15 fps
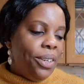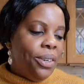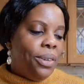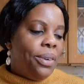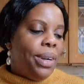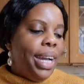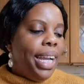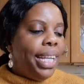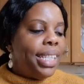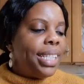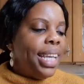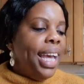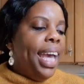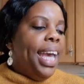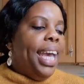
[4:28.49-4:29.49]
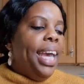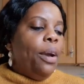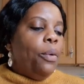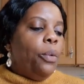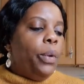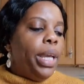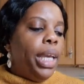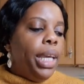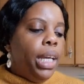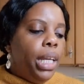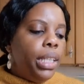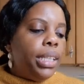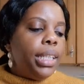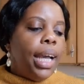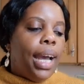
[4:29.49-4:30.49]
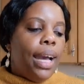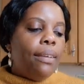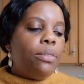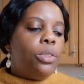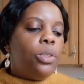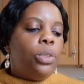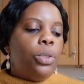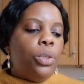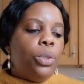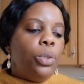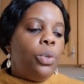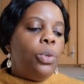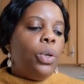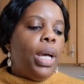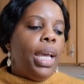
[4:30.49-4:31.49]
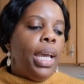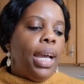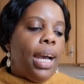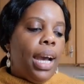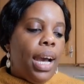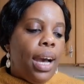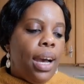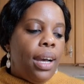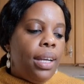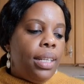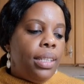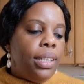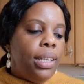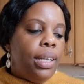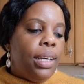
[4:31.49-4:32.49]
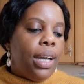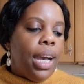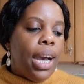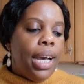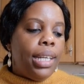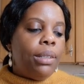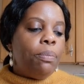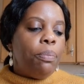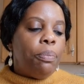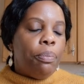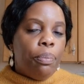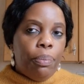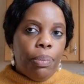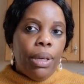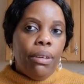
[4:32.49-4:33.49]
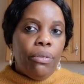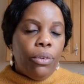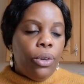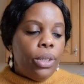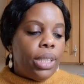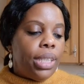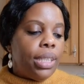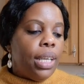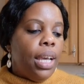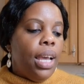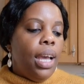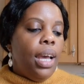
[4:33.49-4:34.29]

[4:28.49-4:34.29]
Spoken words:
All right, we each have to do a hard pivot